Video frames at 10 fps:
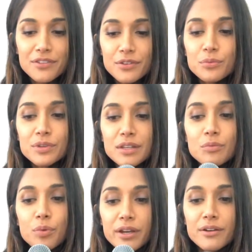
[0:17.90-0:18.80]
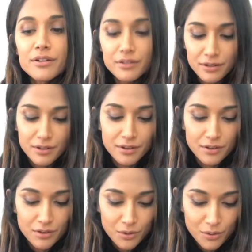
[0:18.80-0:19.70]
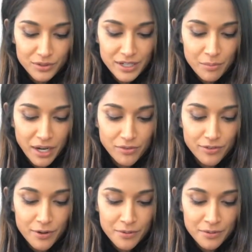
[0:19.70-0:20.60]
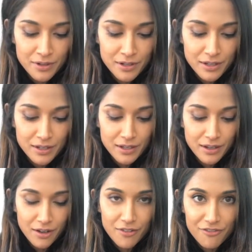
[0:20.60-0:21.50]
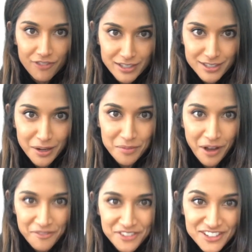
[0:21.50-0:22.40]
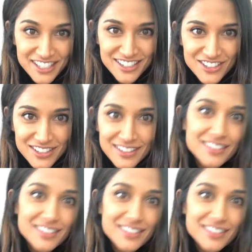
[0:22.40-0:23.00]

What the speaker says: I feel really weird holding a microphone on a FaceTime conversation.